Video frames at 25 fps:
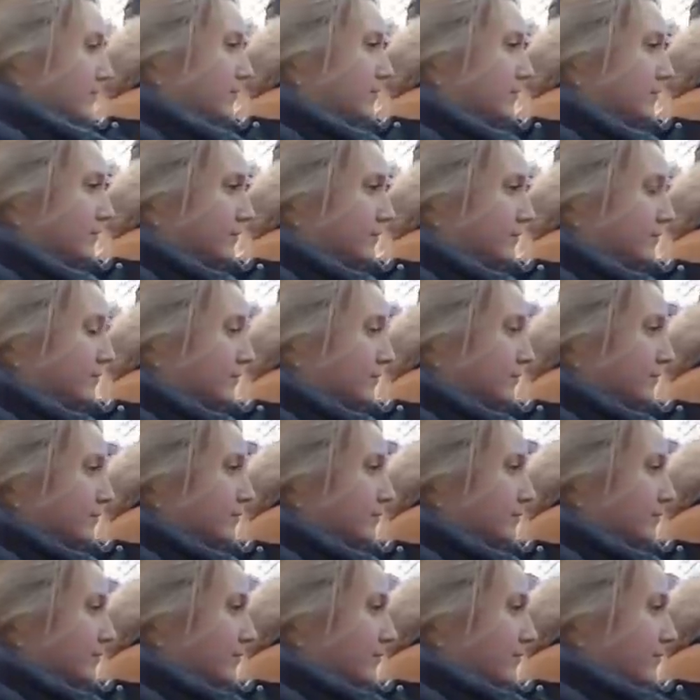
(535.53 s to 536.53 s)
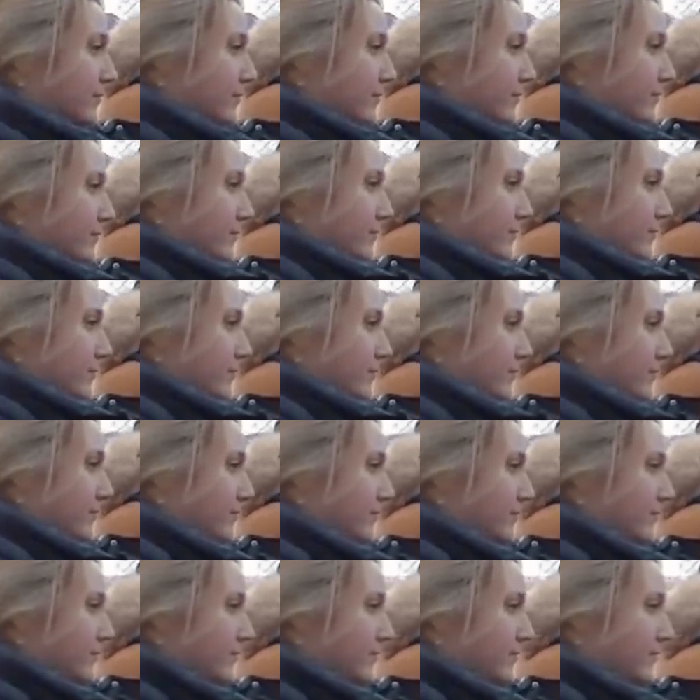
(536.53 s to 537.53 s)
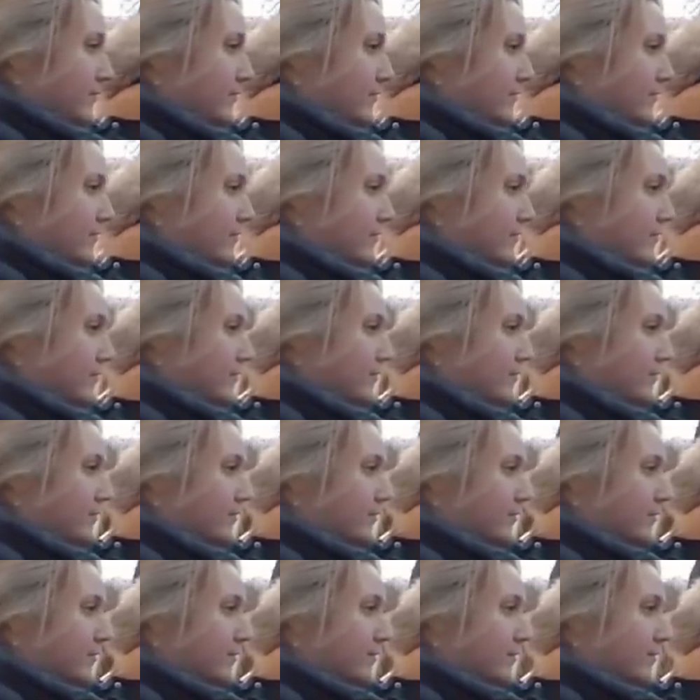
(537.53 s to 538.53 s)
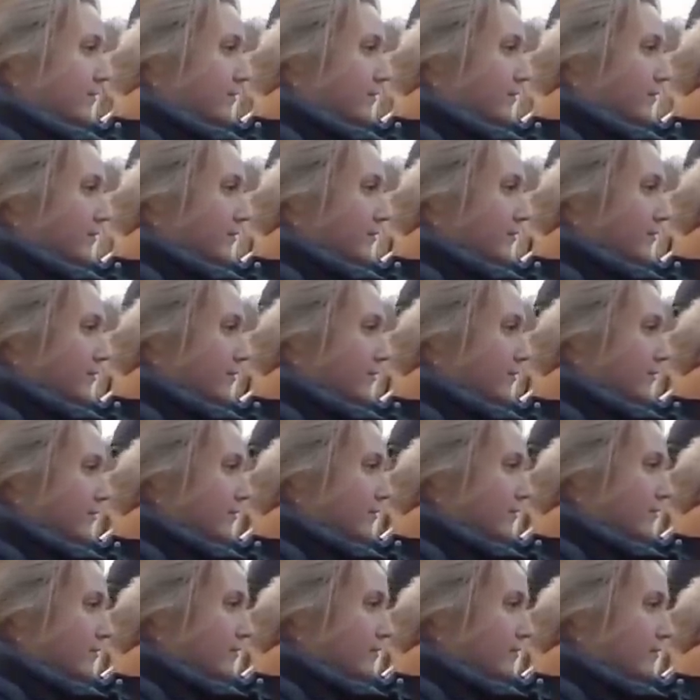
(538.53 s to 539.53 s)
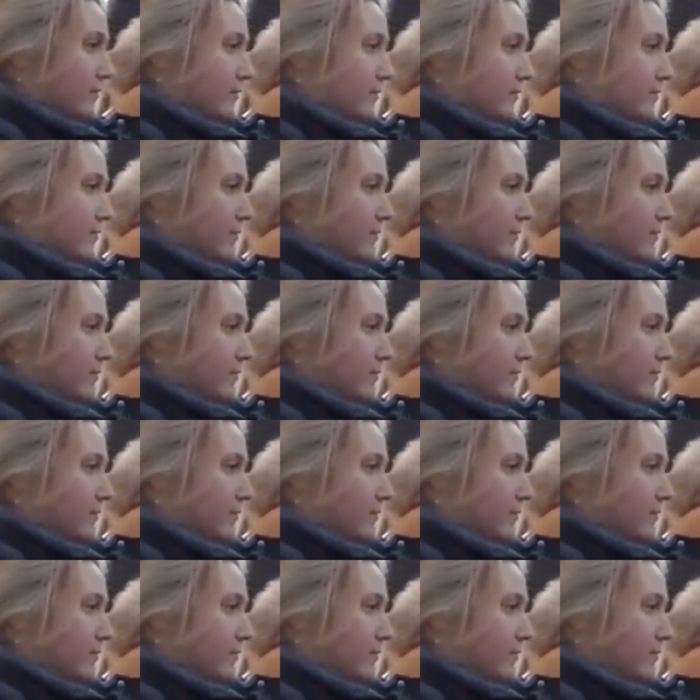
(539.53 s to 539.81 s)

[no speech]